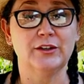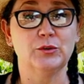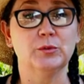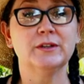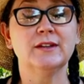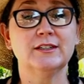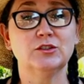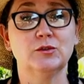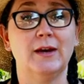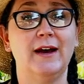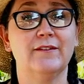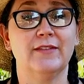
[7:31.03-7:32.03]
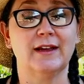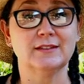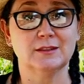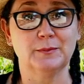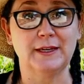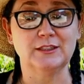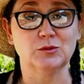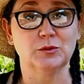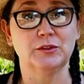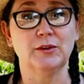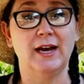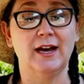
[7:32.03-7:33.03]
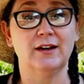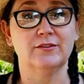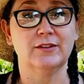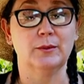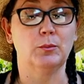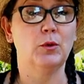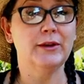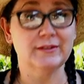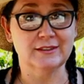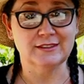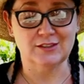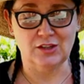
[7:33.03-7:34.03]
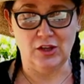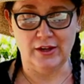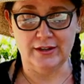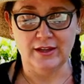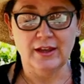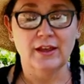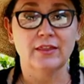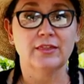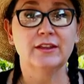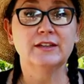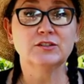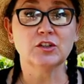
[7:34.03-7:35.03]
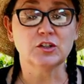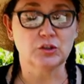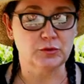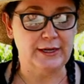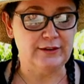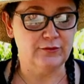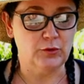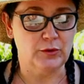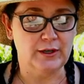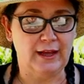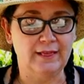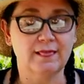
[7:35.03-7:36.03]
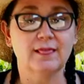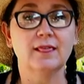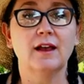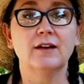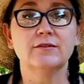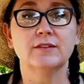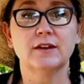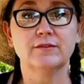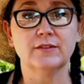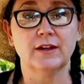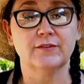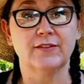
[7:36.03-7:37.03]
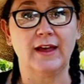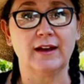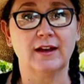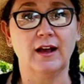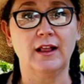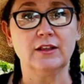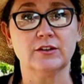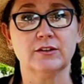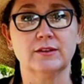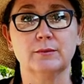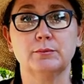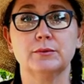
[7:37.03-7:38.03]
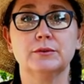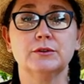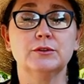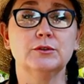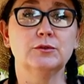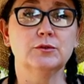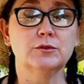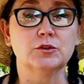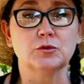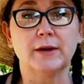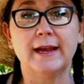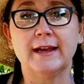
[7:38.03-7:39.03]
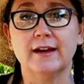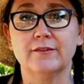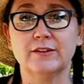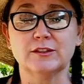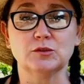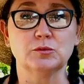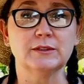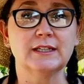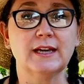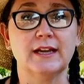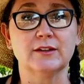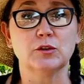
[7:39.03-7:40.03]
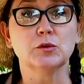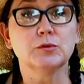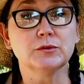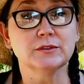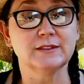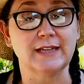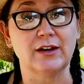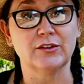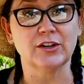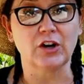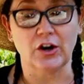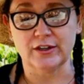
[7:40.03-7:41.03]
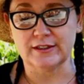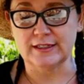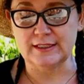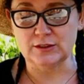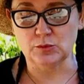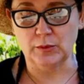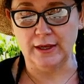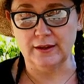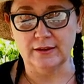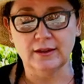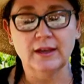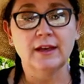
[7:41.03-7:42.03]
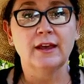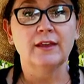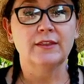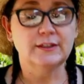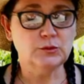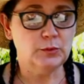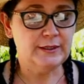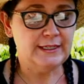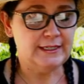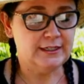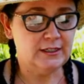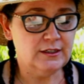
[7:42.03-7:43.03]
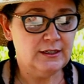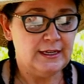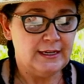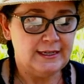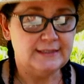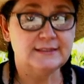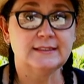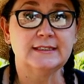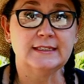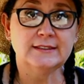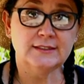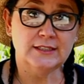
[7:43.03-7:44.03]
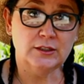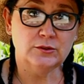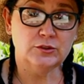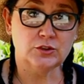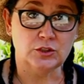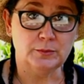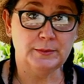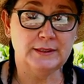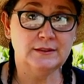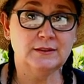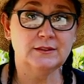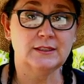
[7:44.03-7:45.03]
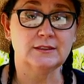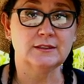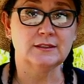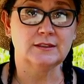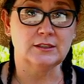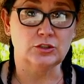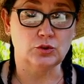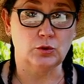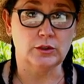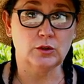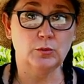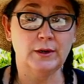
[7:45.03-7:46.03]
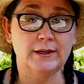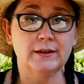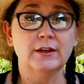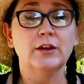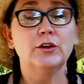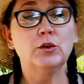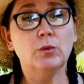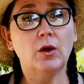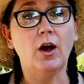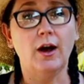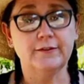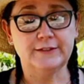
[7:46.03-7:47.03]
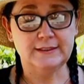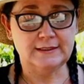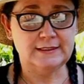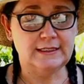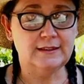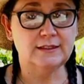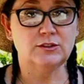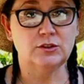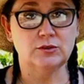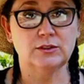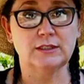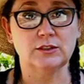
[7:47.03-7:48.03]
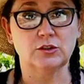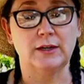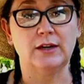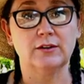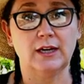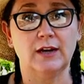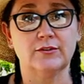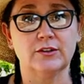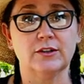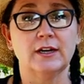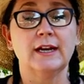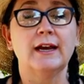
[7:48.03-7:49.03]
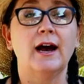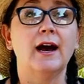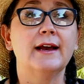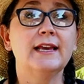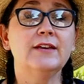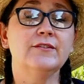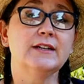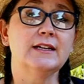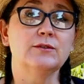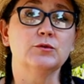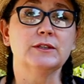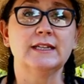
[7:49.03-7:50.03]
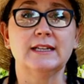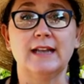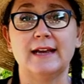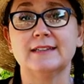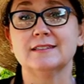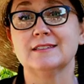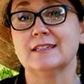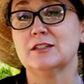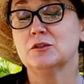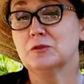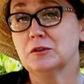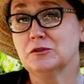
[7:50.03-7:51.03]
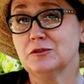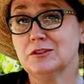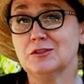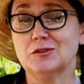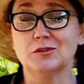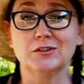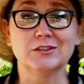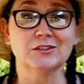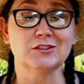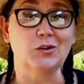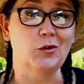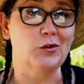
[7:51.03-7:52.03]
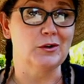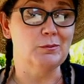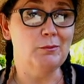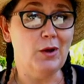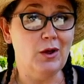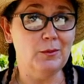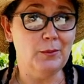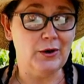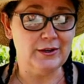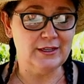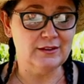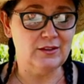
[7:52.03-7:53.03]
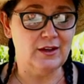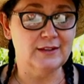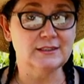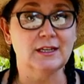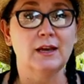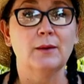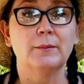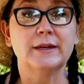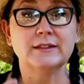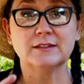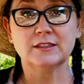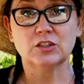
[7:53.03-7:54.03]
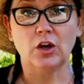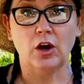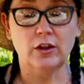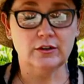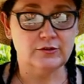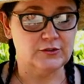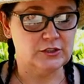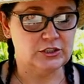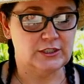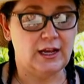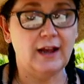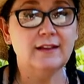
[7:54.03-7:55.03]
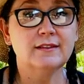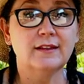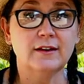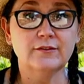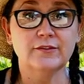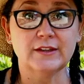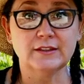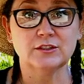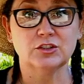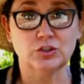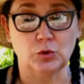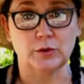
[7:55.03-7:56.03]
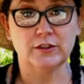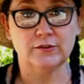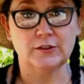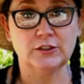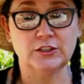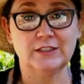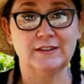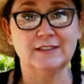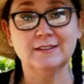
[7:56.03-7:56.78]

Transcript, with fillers: You realize you have that space where you have a pointless lawn, these are great for it. I love, love, love that color. The blue gray of this really kind of cools down a garden as well. This one here is Senecio serpens. This is the shorter one. You will often see this used as a ground cover, uh, even in really nice like grocery stores or mall parking lots, but it's the taller version. I love this shorter version.